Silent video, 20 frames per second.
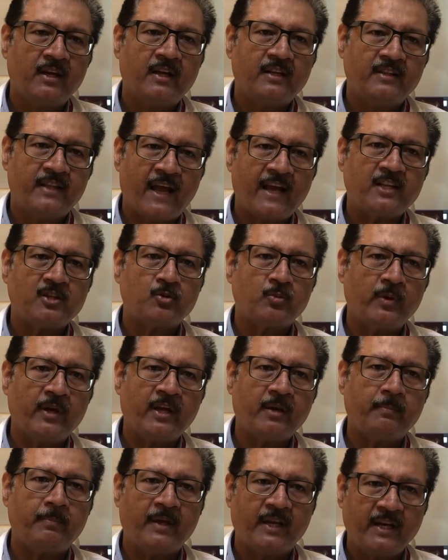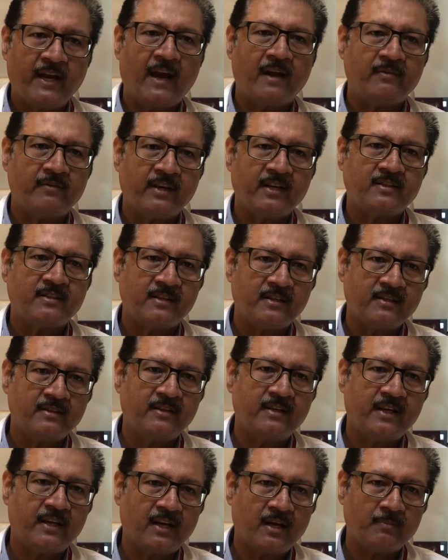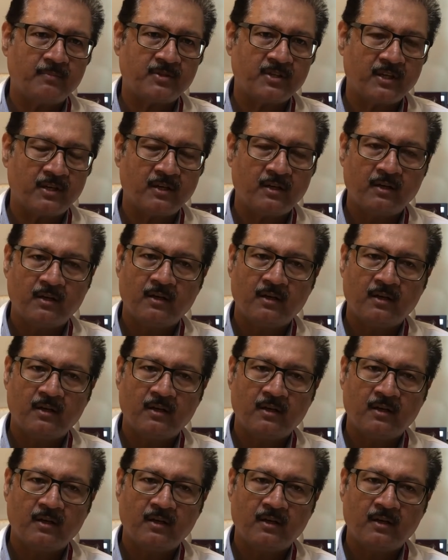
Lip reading: That's where bariatric surgery comes in.